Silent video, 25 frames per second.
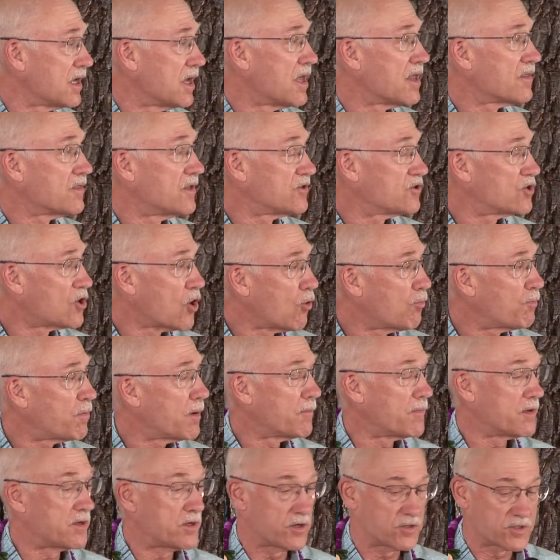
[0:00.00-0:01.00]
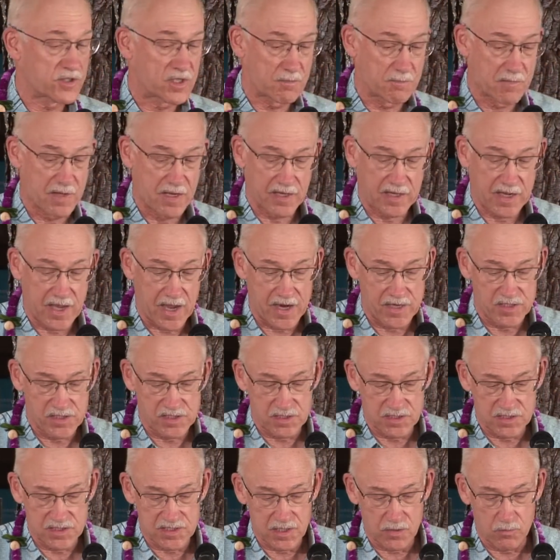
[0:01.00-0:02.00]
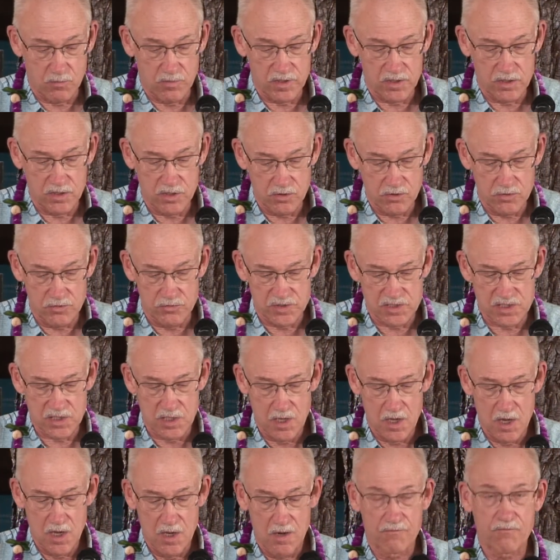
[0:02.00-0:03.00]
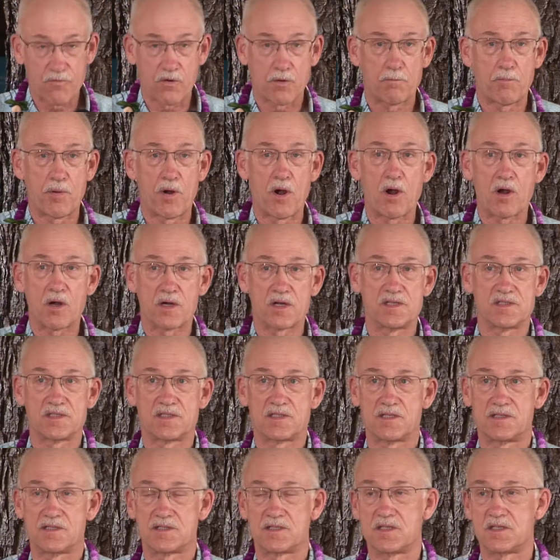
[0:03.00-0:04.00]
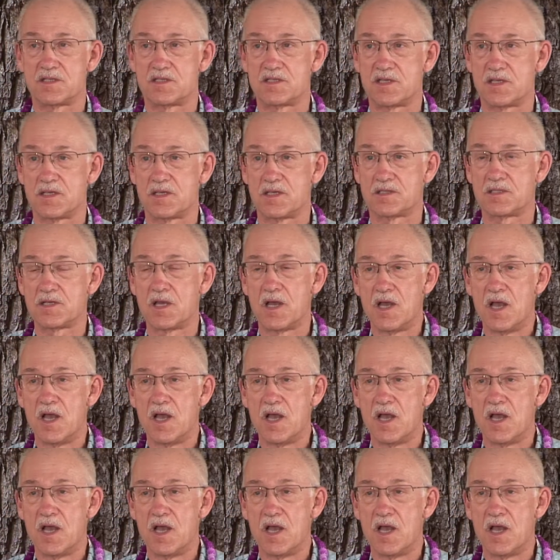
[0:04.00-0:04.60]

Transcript: the dopaminergic medications that we use for Parkinson's disease.